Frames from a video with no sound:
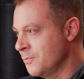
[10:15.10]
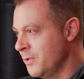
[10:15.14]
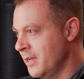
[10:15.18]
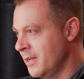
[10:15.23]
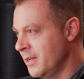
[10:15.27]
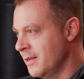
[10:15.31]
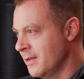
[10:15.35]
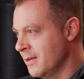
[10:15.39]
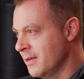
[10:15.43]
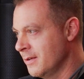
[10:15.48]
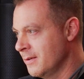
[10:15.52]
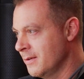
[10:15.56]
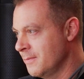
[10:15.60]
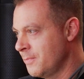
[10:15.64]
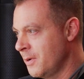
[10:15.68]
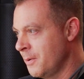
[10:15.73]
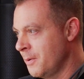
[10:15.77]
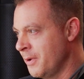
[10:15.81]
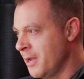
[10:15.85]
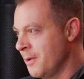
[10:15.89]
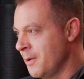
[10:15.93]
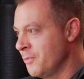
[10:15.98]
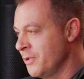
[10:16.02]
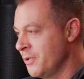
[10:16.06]
need to
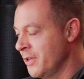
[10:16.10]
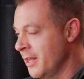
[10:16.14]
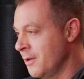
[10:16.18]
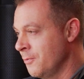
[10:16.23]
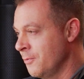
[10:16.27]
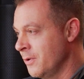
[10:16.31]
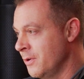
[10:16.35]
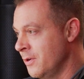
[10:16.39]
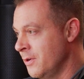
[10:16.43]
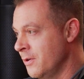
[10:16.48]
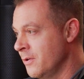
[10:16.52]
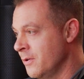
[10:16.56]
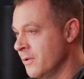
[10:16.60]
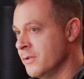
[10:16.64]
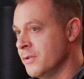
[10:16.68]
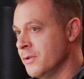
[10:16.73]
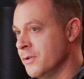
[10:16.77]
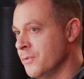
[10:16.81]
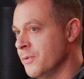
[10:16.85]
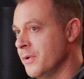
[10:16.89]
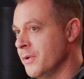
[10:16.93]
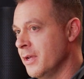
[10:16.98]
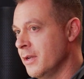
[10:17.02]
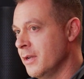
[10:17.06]
probably emulate what you're
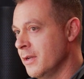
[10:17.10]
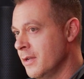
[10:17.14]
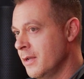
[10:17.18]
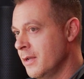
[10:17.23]
doing.